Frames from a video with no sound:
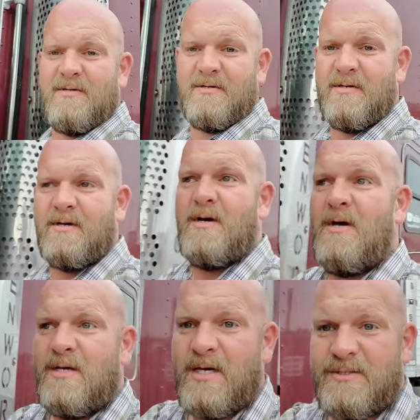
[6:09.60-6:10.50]
Yeah.
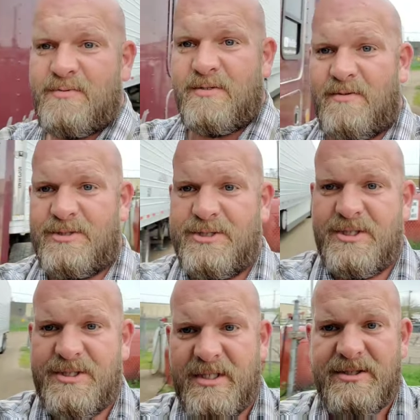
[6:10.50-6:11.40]
You guys want to know what she
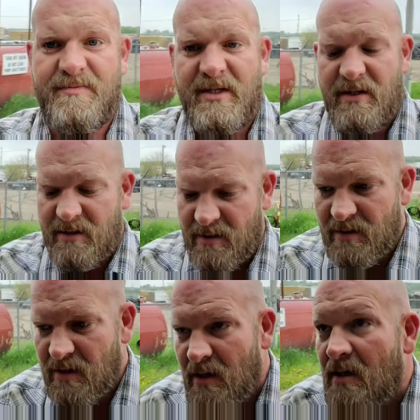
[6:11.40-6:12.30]
just did to me?
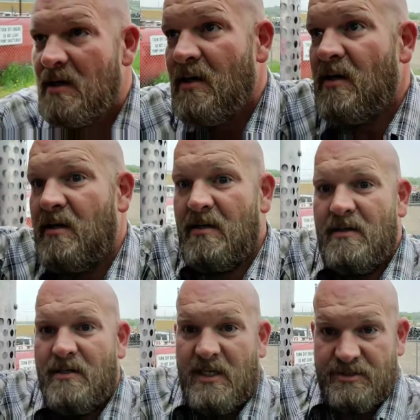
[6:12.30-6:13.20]

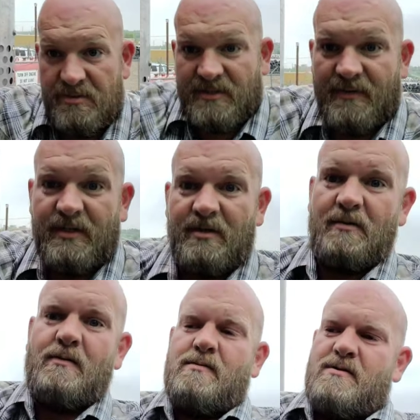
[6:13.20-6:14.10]
You guys really want to know?